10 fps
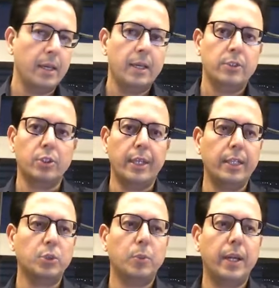So the
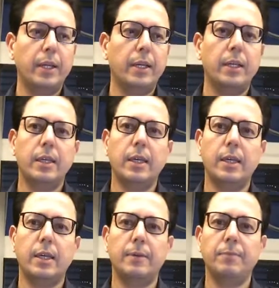next one
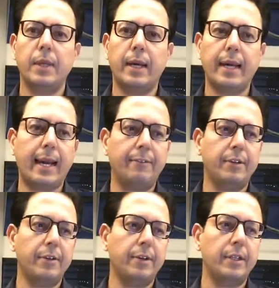uh, I have
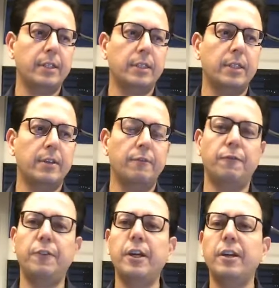here is
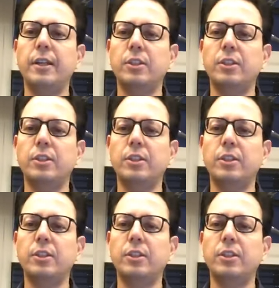fear and